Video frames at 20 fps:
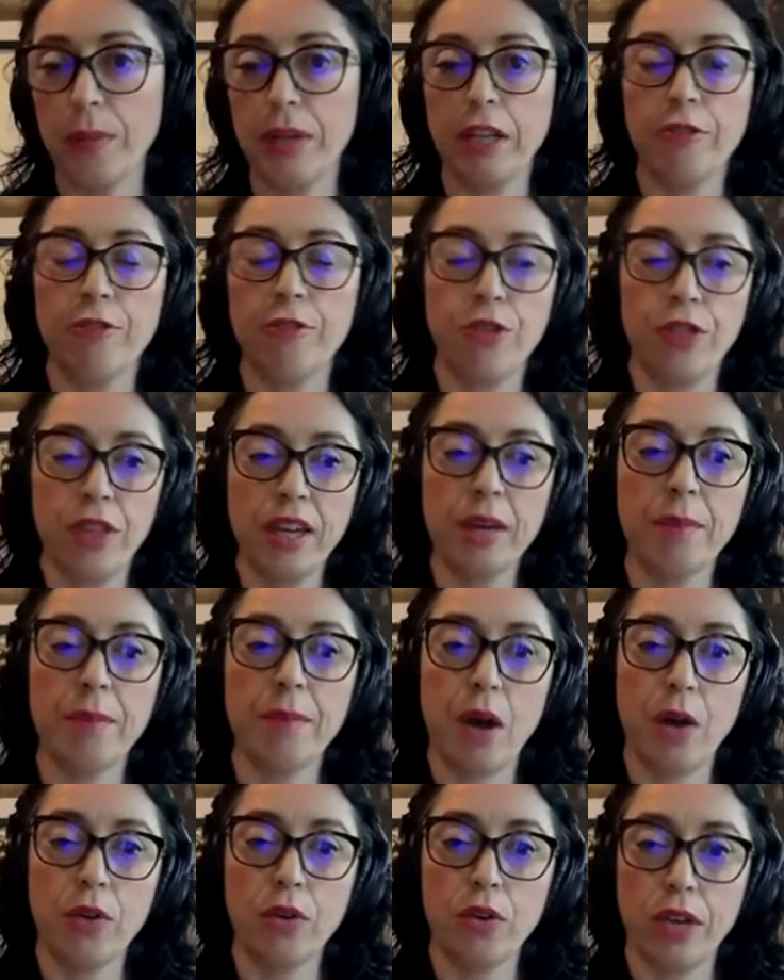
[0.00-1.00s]
But if you think
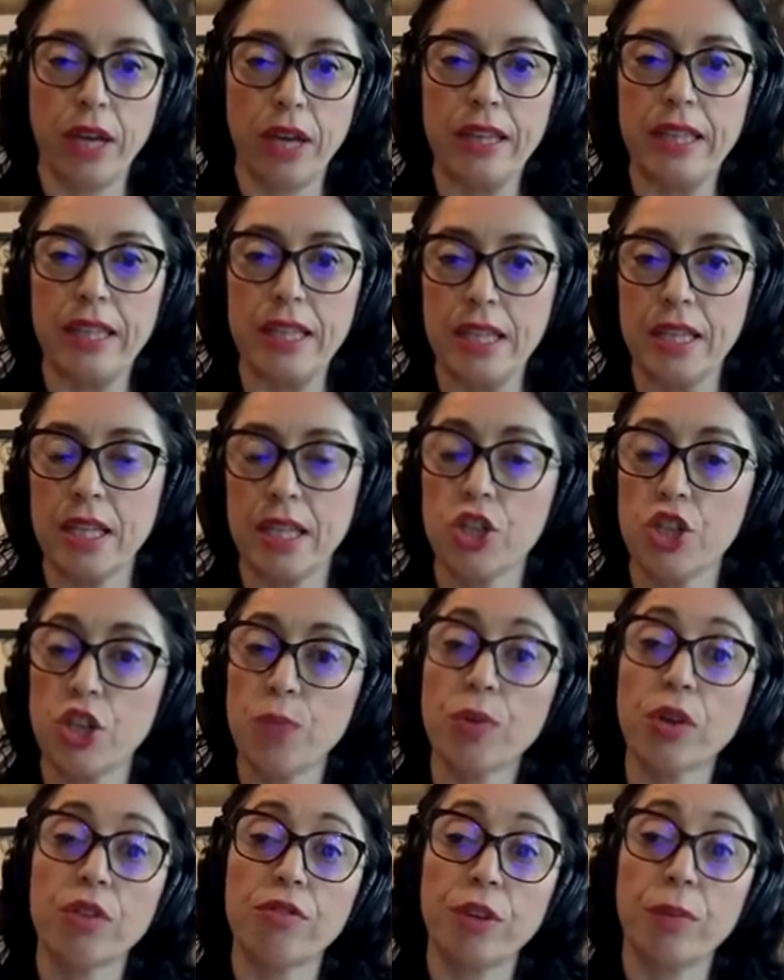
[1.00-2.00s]
about, okay, this is a
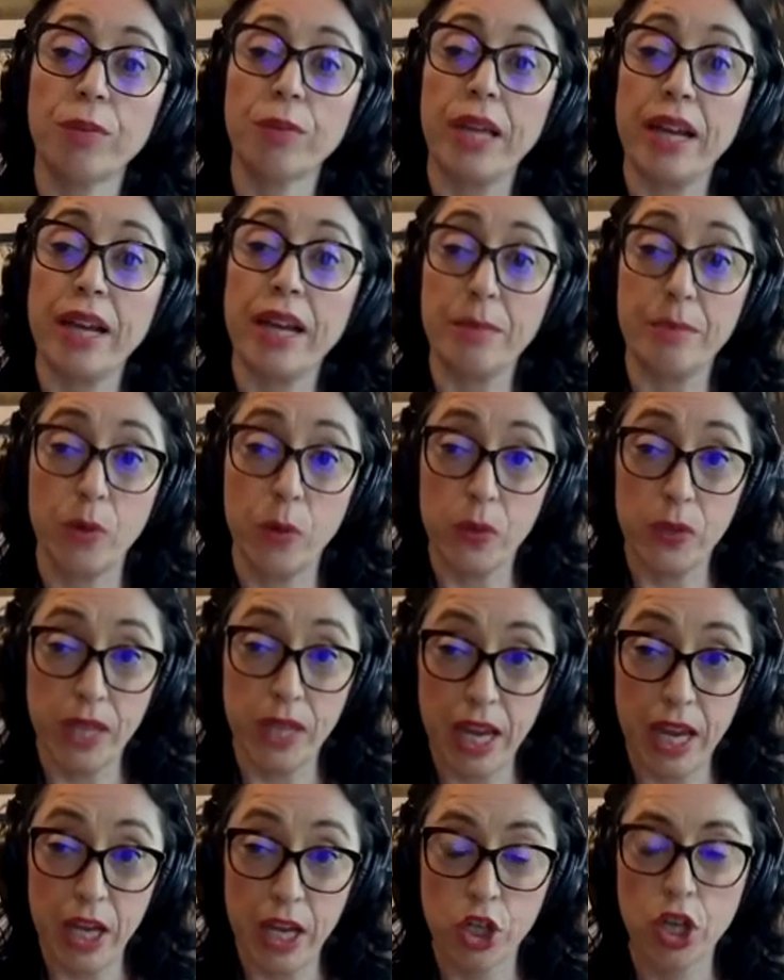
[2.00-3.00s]
shipwreck from the early Bronze
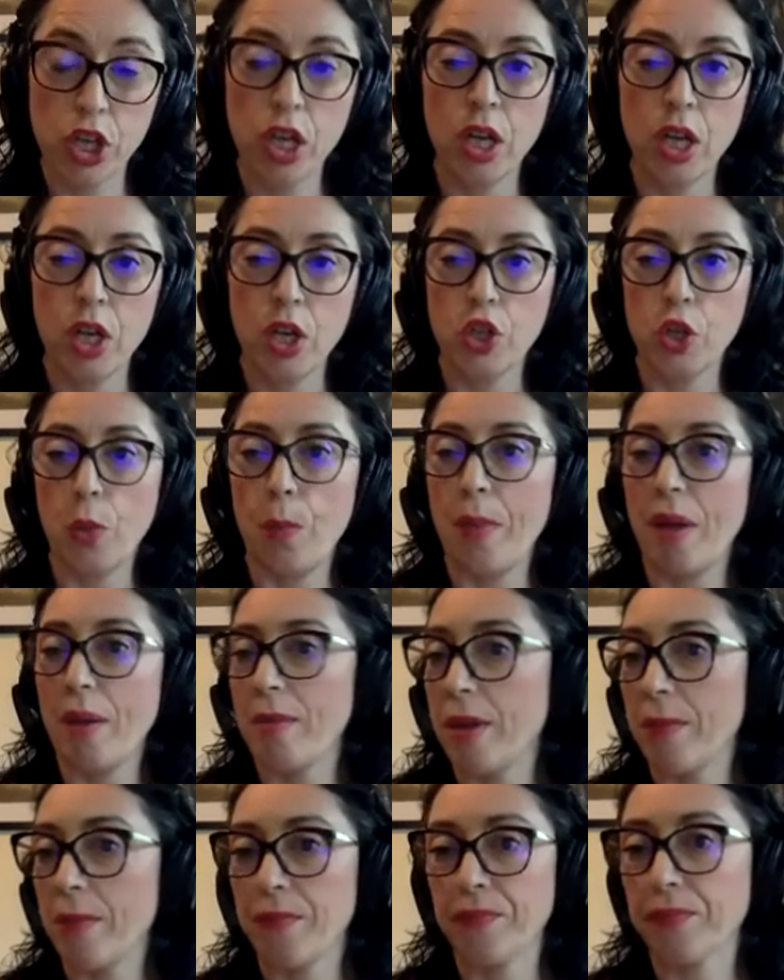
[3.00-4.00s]
Age, so
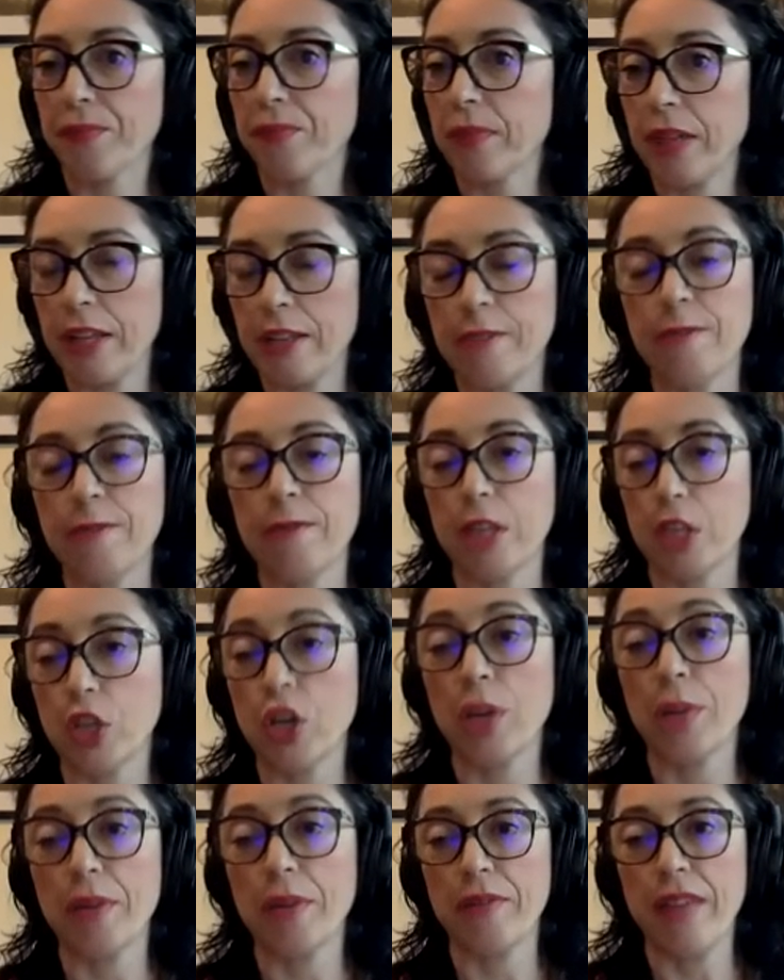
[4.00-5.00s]
maybe it's, it's
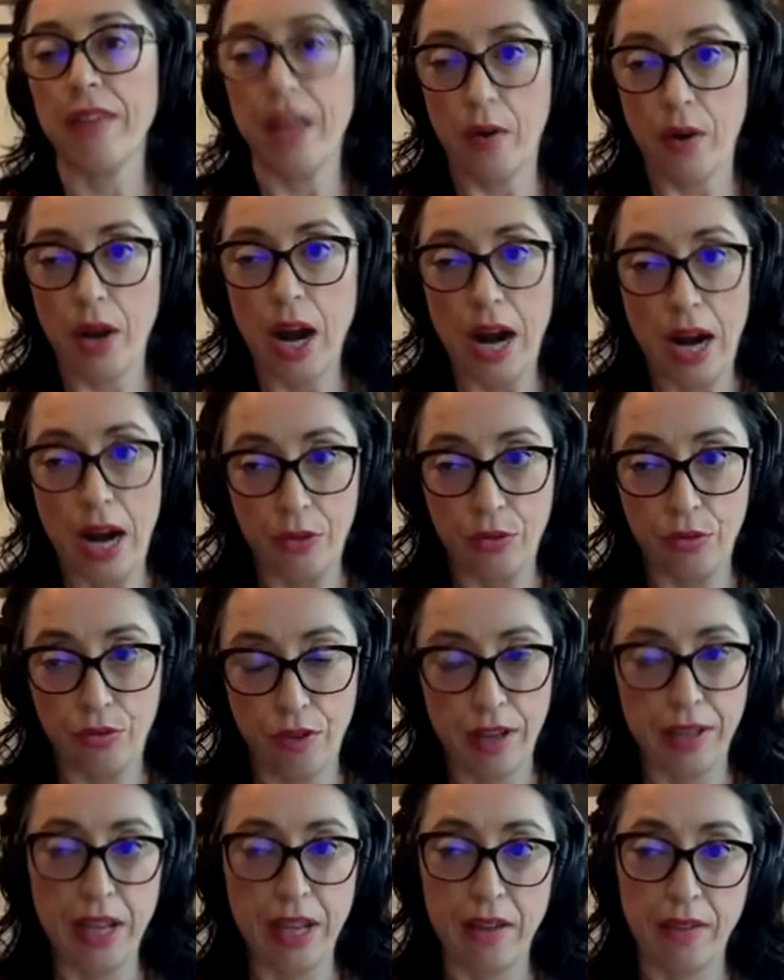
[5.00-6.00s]
going to be very hard to
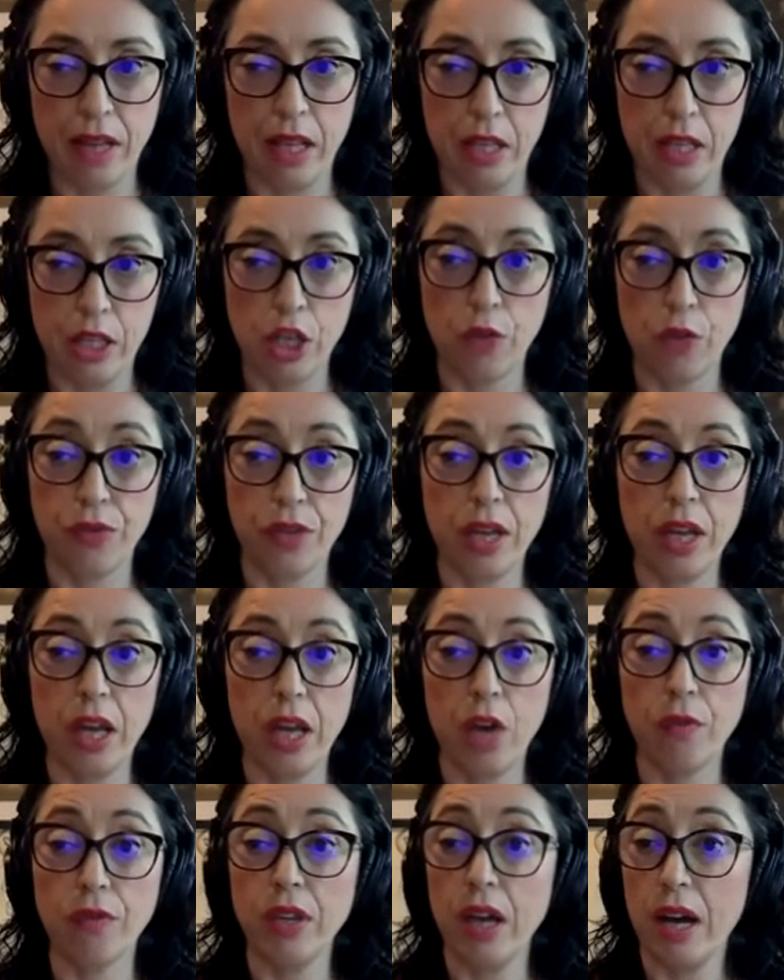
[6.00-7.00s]
find evidence of
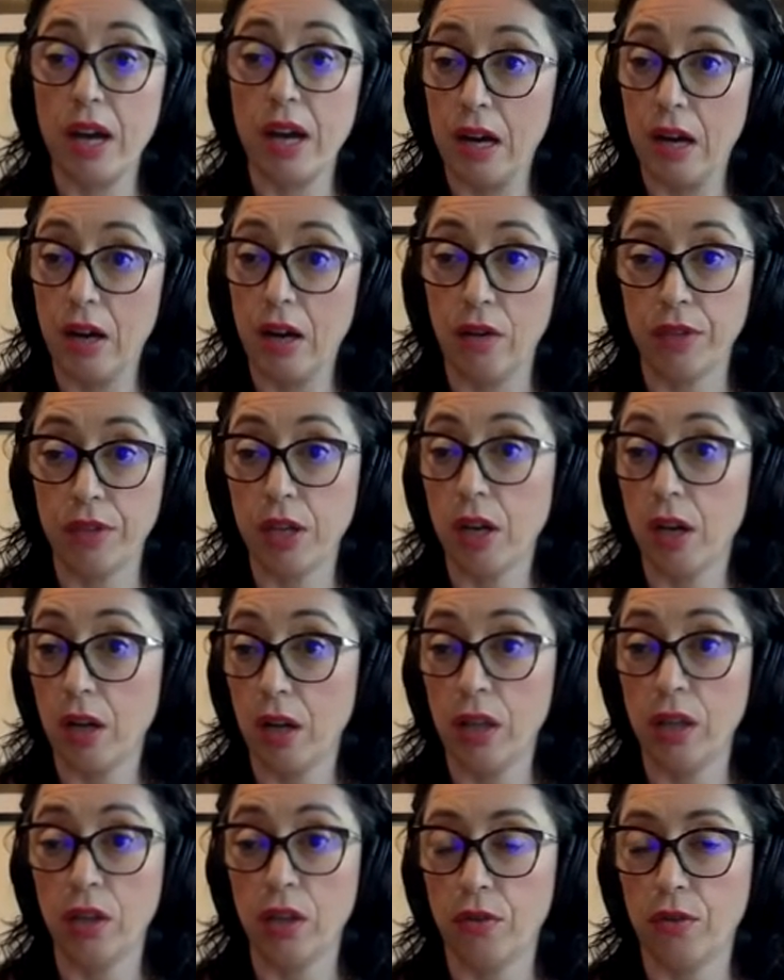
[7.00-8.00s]
the of the of the
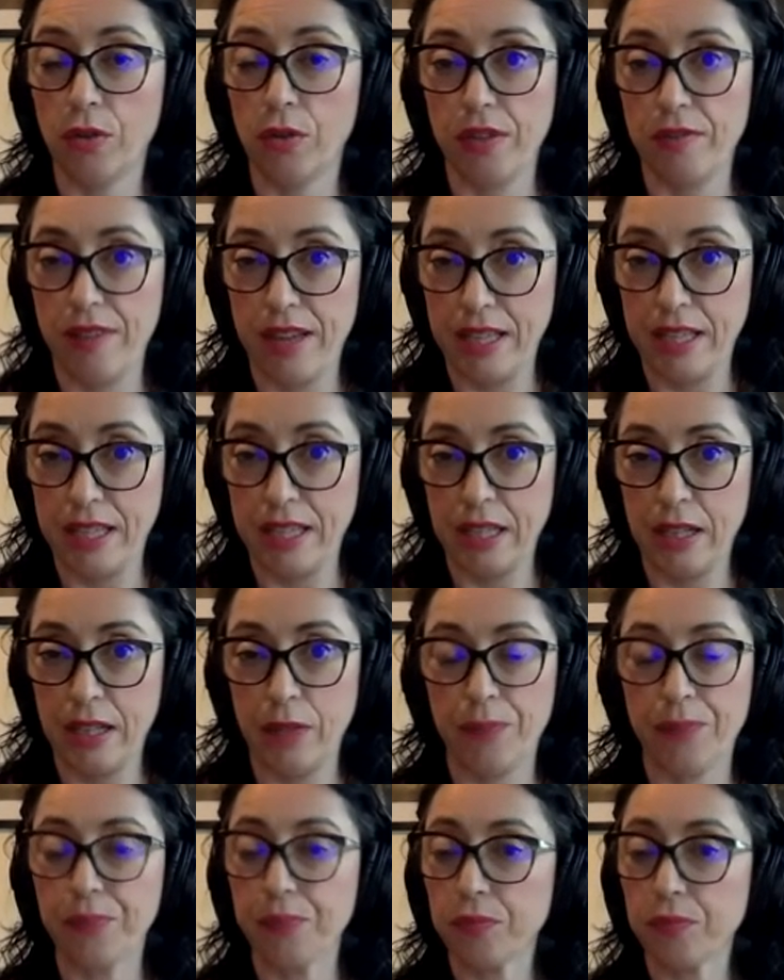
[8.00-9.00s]
hull or the
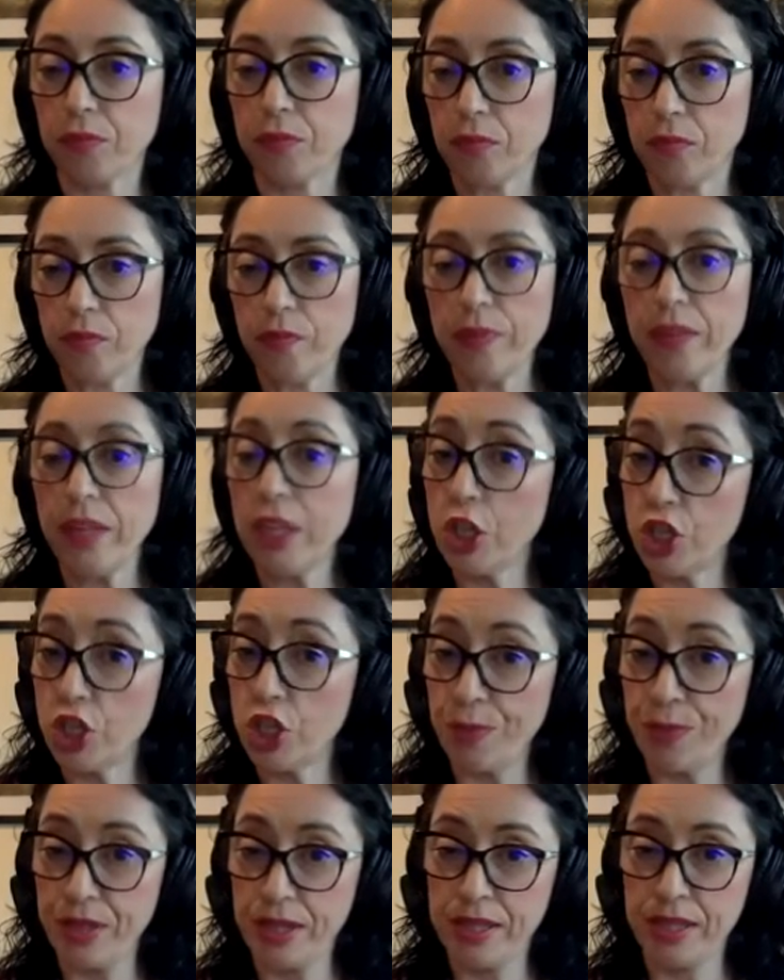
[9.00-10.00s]
vessel, the
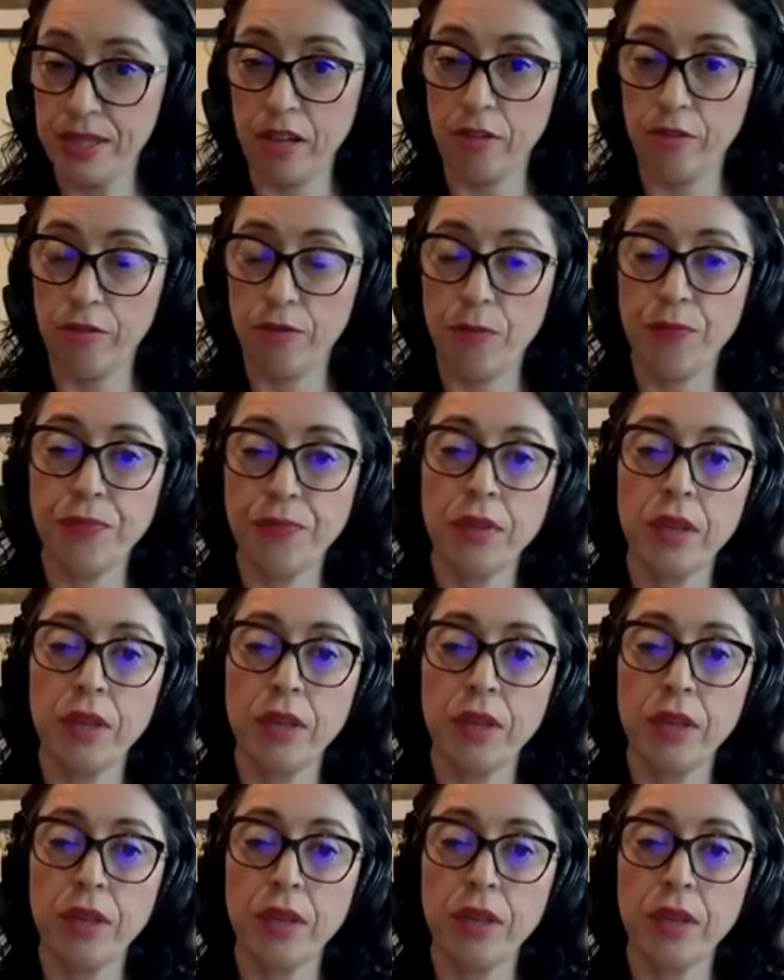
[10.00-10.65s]
ship itself.